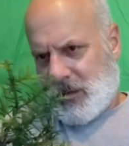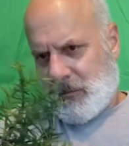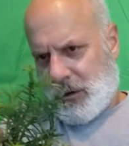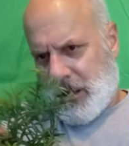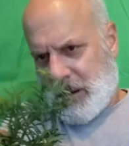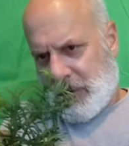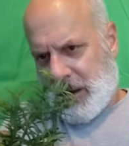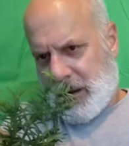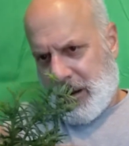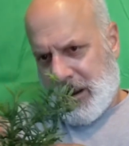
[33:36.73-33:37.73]
I'm glad I'm
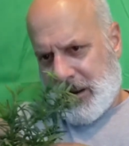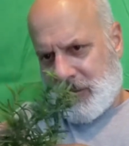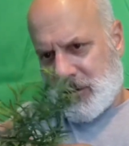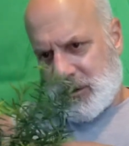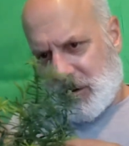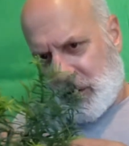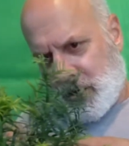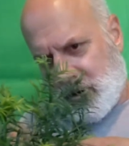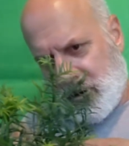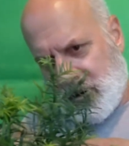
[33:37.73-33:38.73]
getting that. I'm just starting
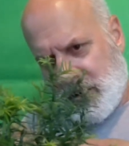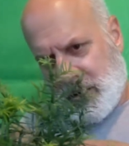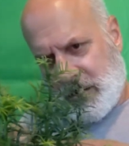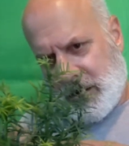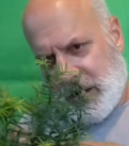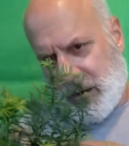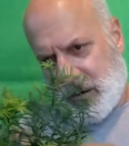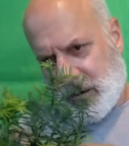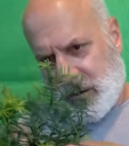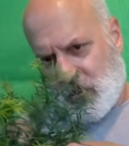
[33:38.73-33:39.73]
to dig
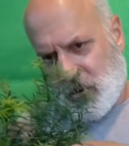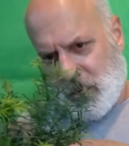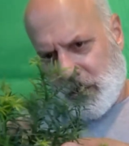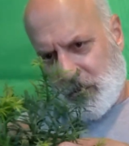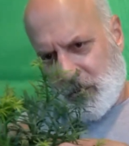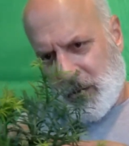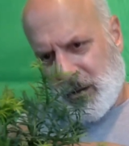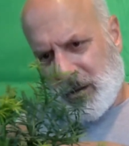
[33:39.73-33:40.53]
into the wood a little bit.